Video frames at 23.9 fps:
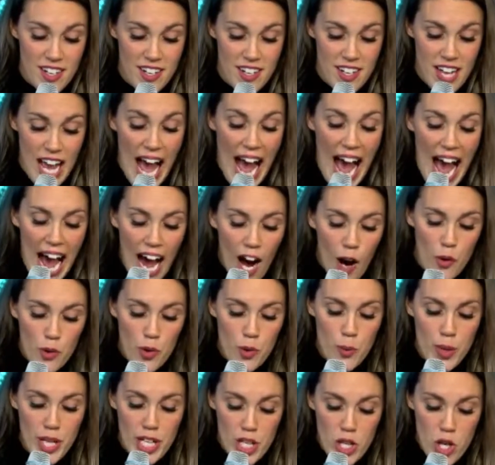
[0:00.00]
How do
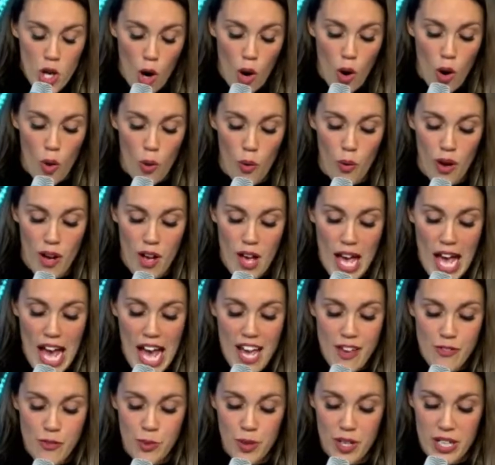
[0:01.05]
we know
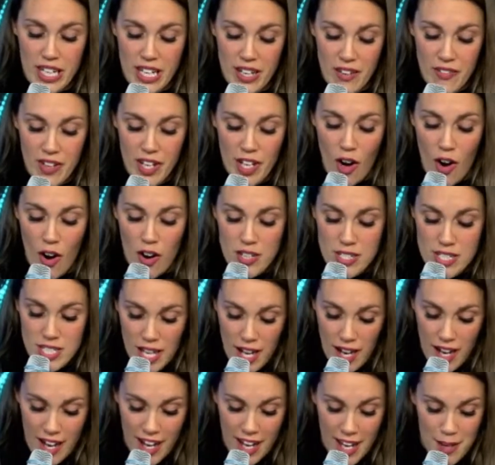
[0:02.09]
if we're giving our
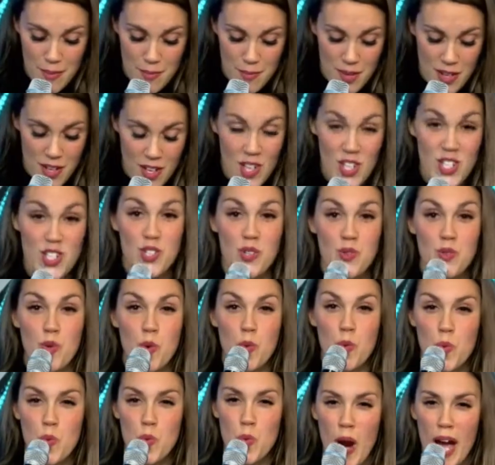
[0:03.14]
time to the
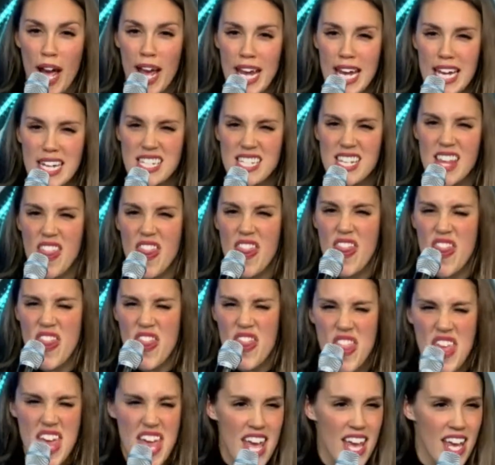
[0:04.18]
right
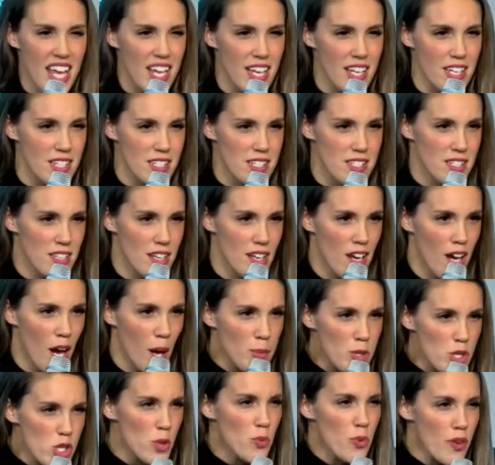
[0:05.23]
things? I'm
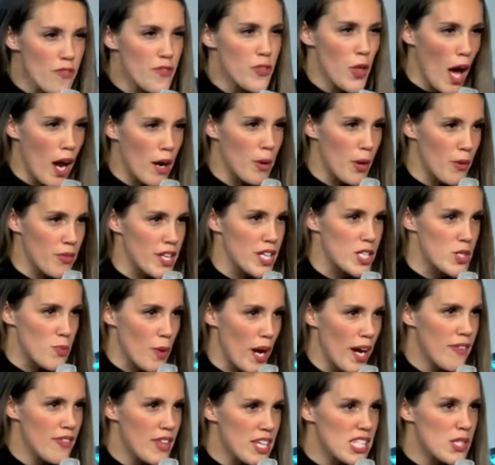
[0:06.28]
sure we've thought about this,
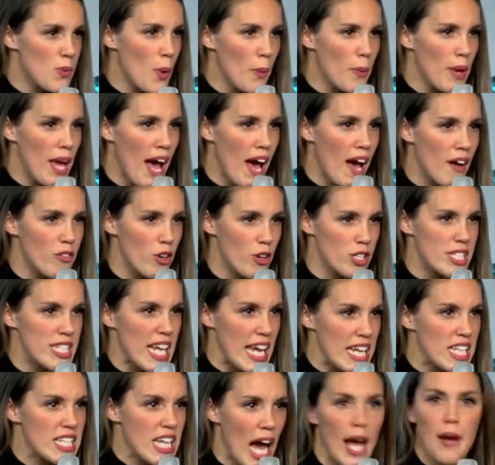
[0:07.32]
right? That's why we have our
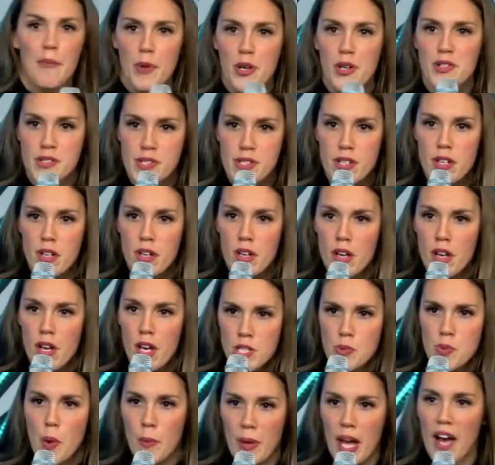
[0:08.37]
day timers. That's
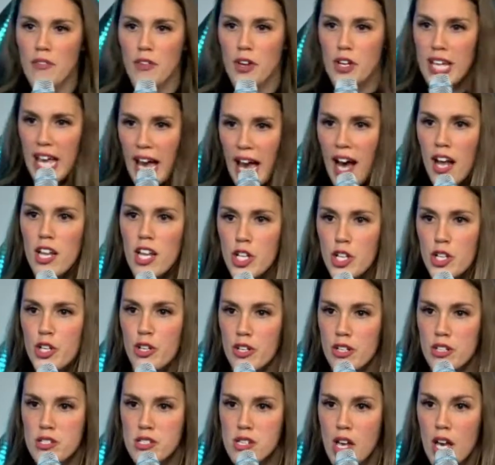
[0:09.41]
why we have our
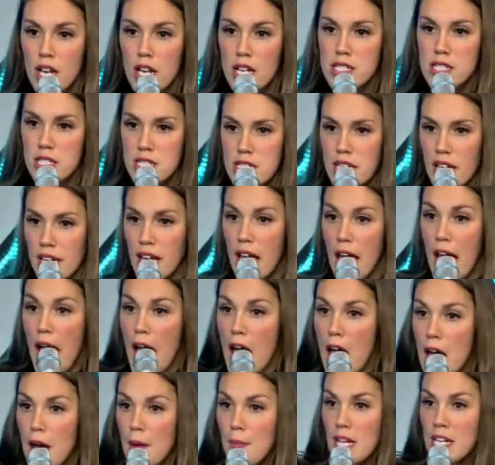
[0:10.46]
calendars, because it's like,
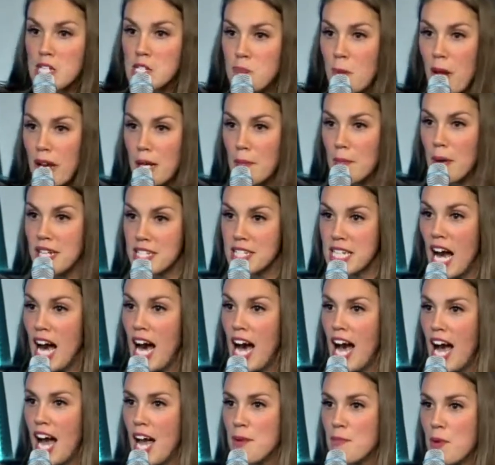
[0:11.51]
am I spending my
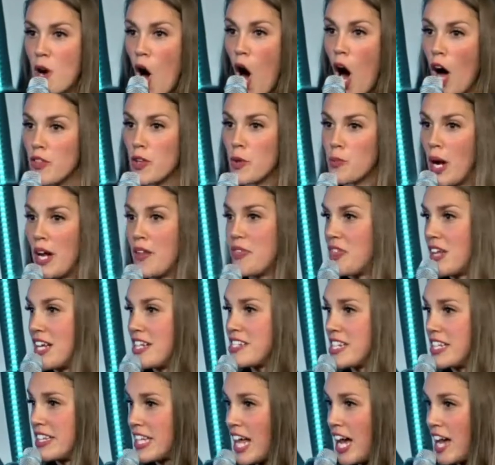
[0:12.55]
time on the right things
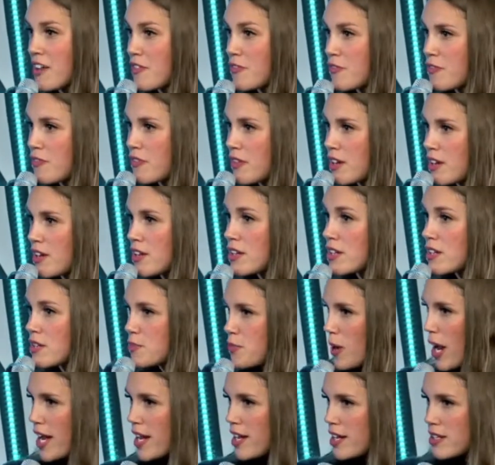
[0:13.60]
in life,
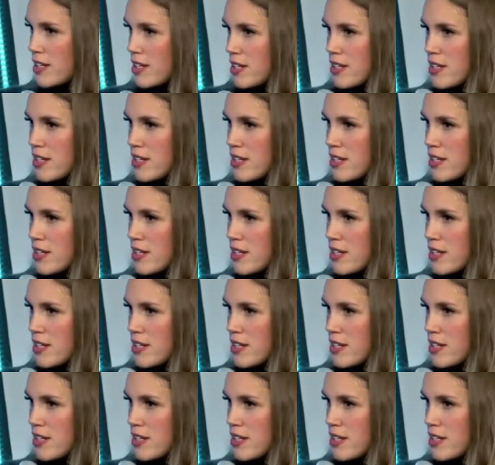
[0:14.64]
right?